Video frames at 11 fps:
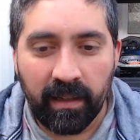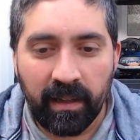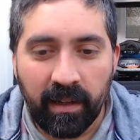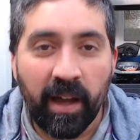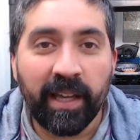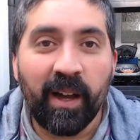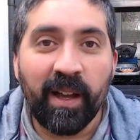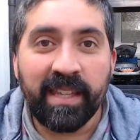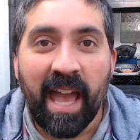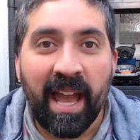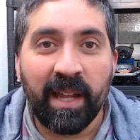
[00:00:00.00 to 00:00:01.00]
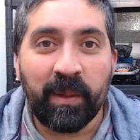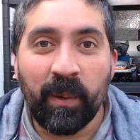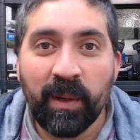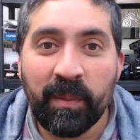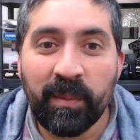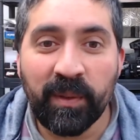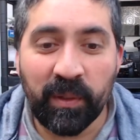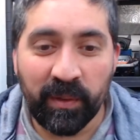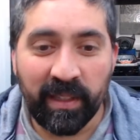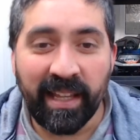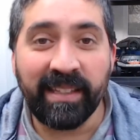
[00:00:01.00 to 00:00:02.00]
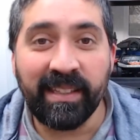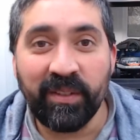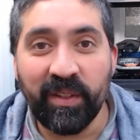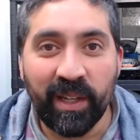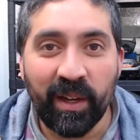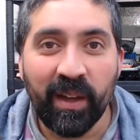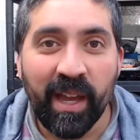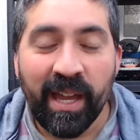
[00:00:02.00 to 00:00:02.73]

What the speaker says: Hi guys, and welcome to the latest video.